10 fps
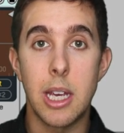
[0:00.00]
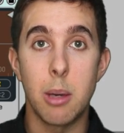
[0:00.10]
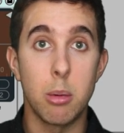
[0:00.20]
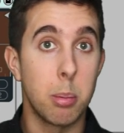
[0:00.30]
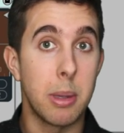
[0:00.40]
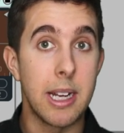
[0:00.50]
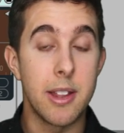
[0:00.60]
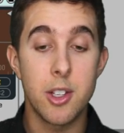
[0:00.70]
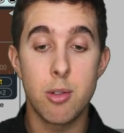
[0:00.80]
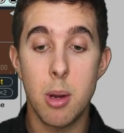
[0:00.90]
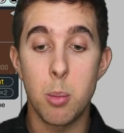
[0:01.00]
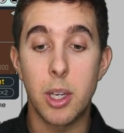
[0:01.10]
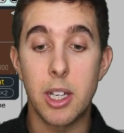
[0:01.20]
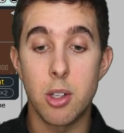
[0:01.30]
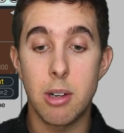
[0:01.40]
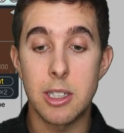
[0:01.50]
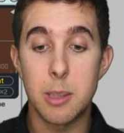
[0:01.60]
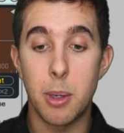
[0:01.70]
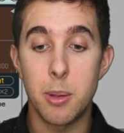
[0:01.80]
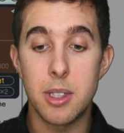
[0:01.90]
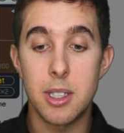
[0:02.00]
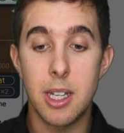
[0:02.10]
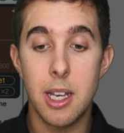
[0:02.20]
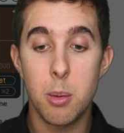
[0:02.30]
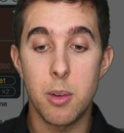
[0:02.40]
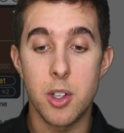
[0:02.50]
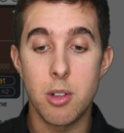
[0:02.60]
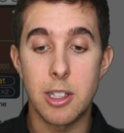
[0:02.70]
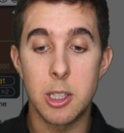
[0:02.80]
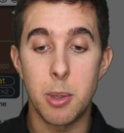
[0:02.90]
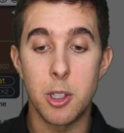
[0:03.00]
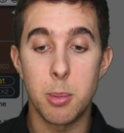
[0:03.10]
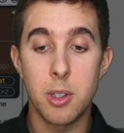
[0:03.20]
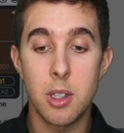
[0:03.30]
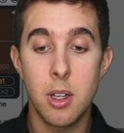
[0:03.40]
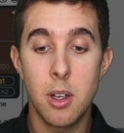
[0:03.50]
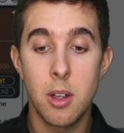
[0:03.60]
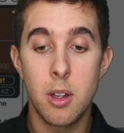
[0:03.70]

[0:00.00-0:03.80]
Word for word: it will play this drum. We can transpose this here with the transpose button.